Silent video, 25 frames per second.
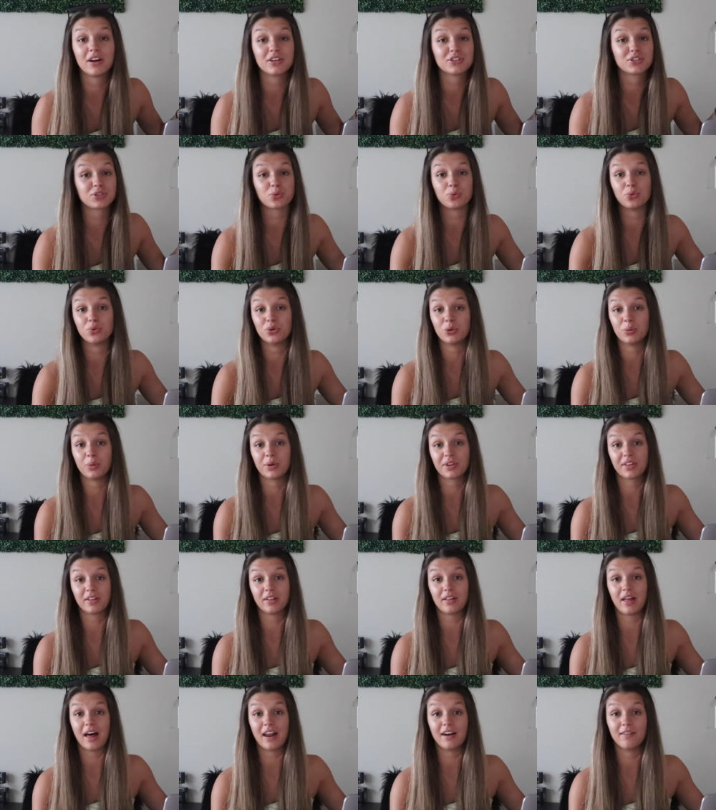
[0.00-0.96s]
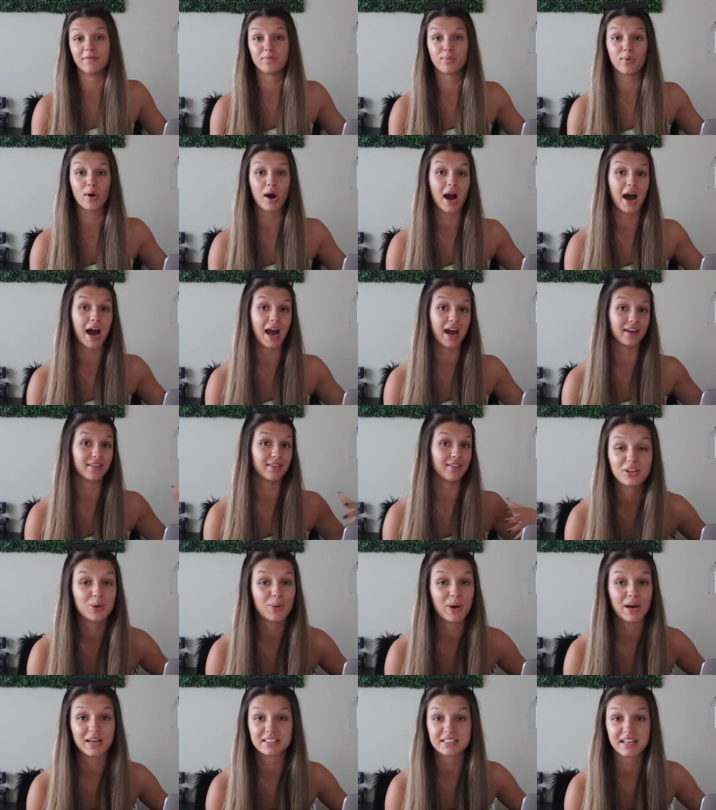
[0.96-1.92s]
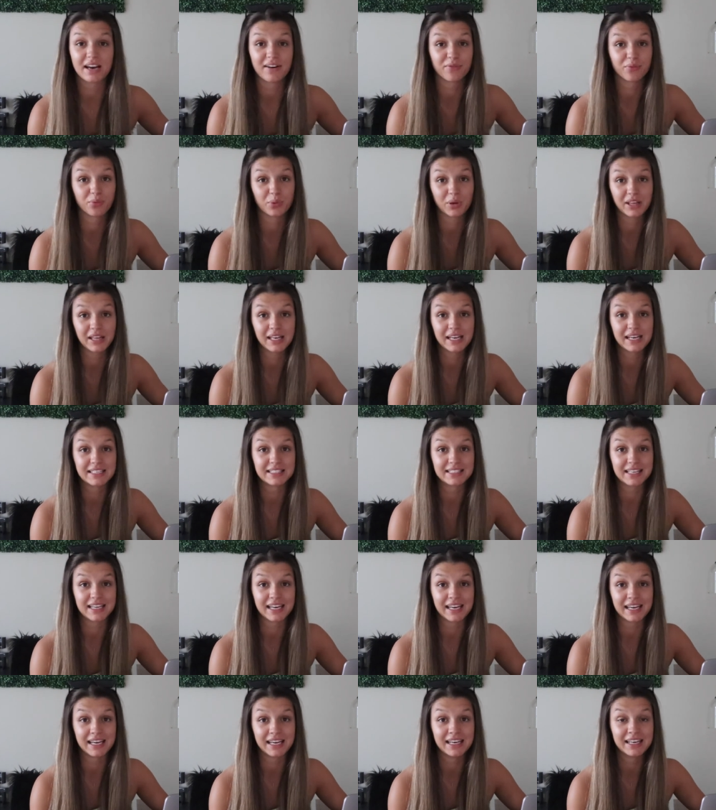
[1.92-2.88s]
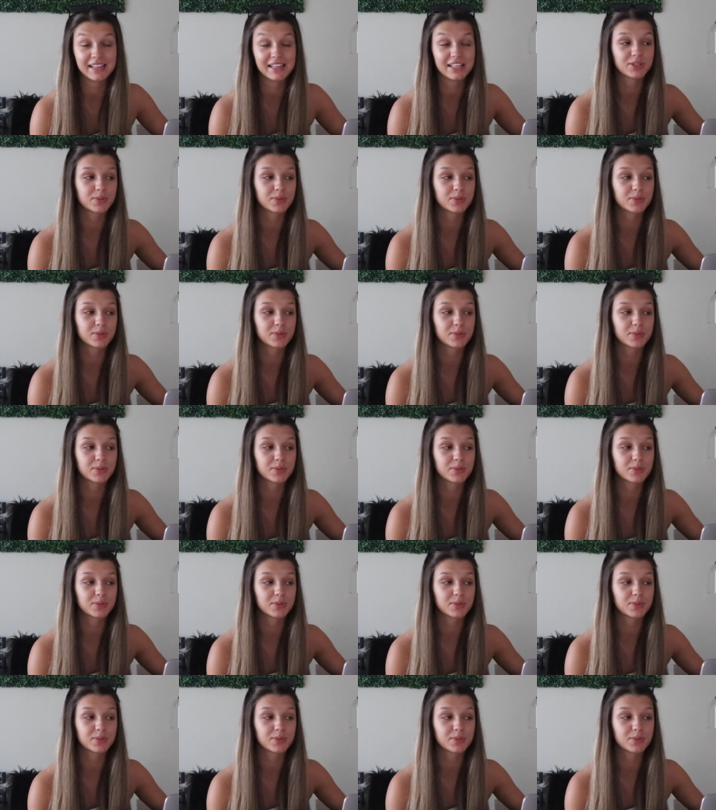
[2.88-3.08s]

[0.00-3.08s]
a school with a lot of pride, USF really isn't it.